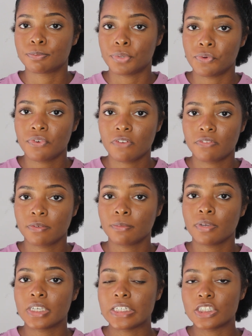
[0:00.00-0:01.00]
both of
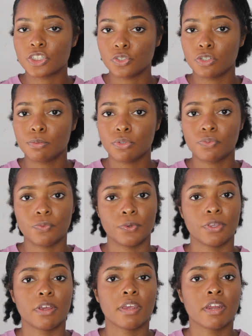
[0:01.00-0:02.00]
them is suitable for
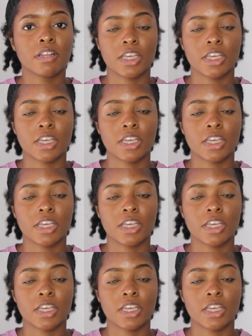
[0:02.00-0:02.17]
your hair,